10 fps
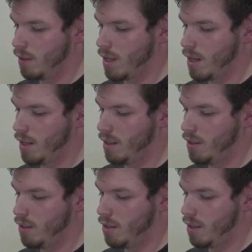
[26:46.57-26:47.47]
That
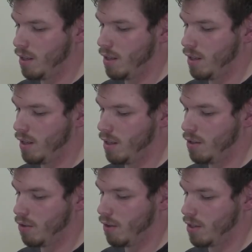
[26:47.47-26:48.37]
is an
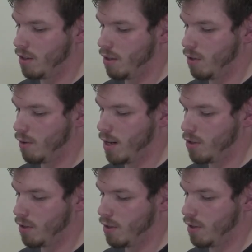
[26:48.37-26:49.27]
interesting
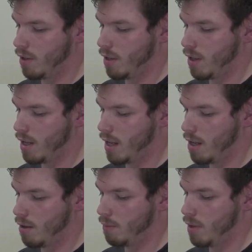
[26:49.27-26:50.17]
question.
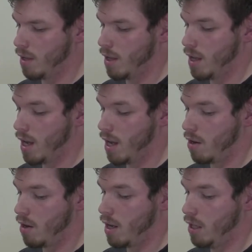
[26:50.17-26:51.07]

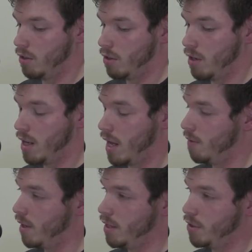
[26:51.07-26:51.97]
And I don't
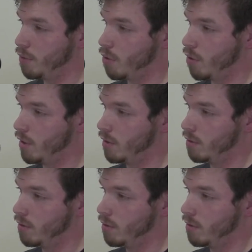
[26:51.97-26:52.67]
have an answer for it.